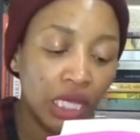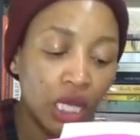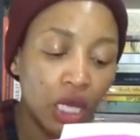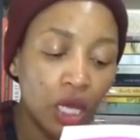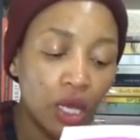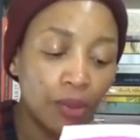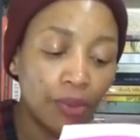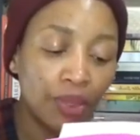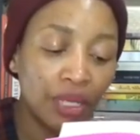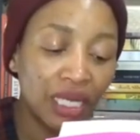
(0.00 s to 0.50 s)

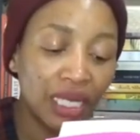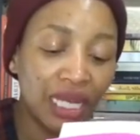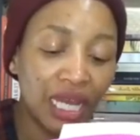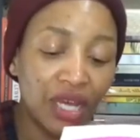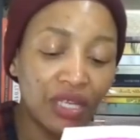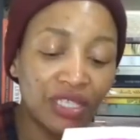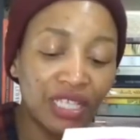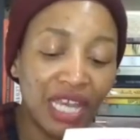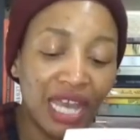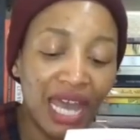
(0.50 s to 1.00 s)
pulling out the
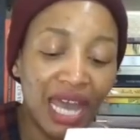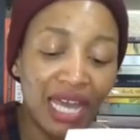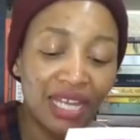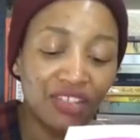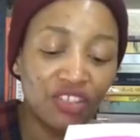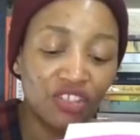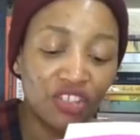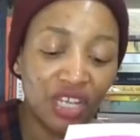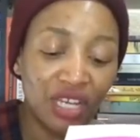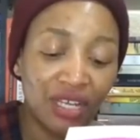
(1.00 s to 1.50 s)
hand
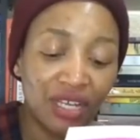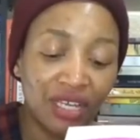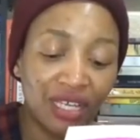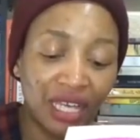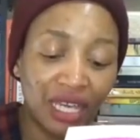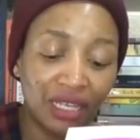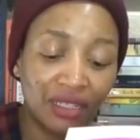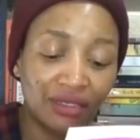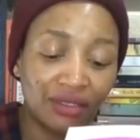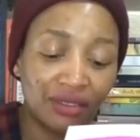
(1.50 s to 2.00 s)
gel
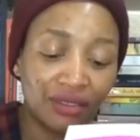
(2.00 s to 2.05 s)
again.